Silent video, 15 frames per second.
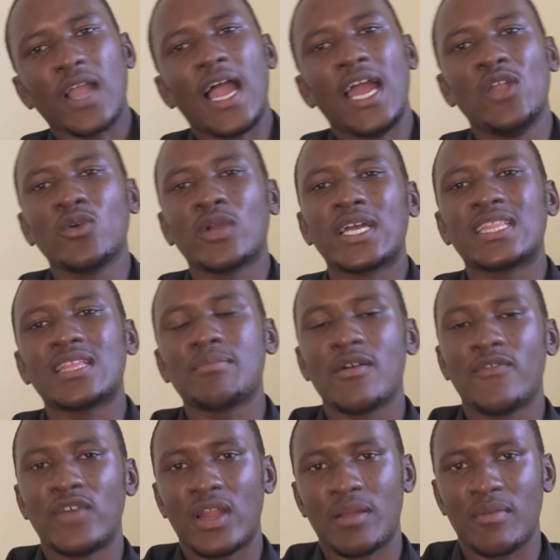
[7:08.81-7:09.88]
I look at the
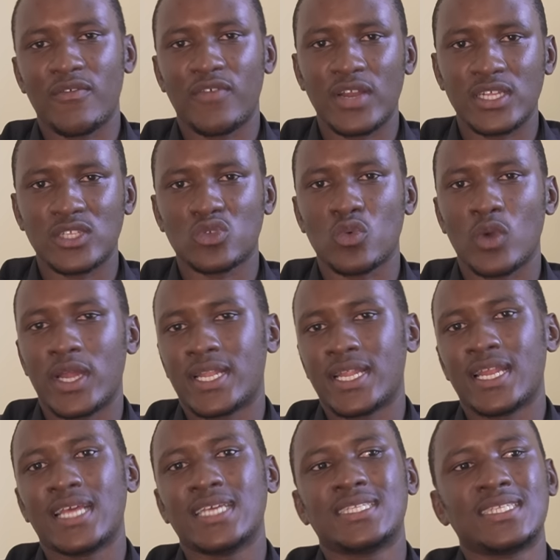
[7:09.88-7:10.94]
Bafana Bafana squad
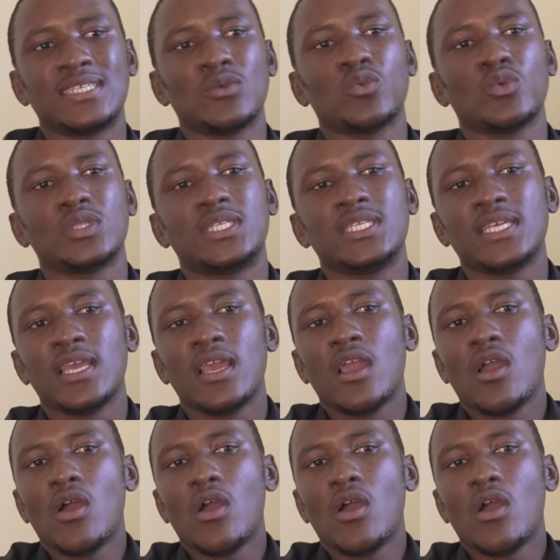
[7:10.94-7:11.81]
and I see Wuti